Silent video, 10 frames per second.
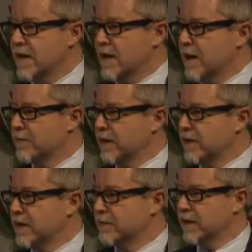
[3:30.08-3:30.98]
of
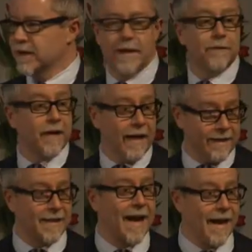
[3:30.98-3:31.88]
the gift
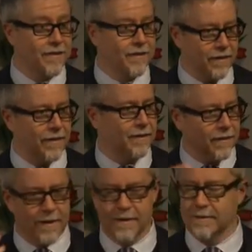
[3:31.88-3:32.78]
aid tax
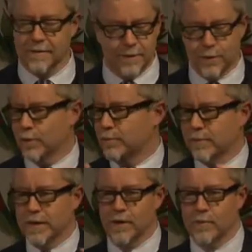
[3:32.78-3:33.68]
that you will
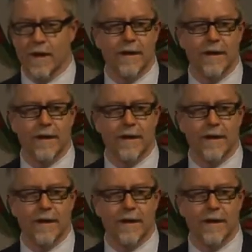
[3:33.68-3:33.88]
probably know more.